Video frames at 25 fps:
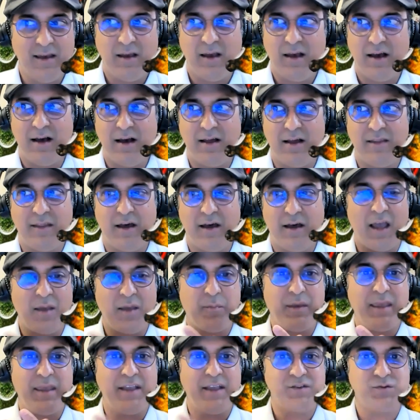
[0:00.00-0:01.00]
uh, the high
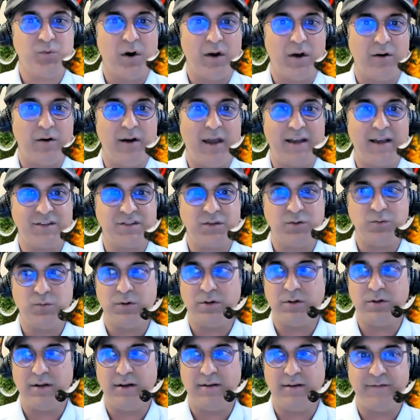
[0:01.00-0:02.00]
pH water actually
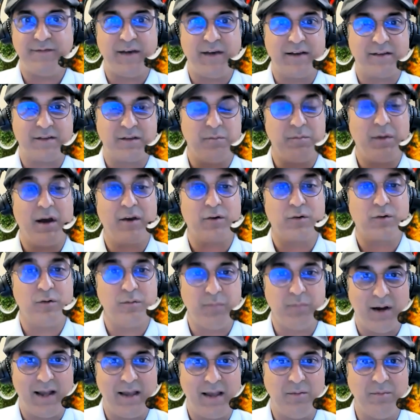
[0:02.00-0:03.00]
will affect the
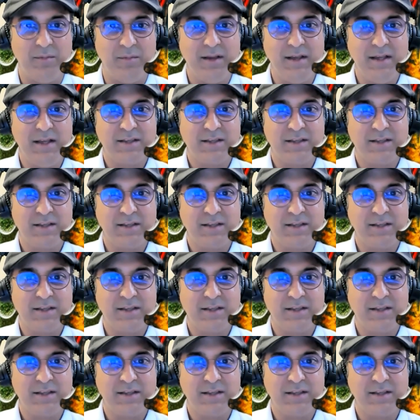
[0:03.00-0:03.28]
microbiome.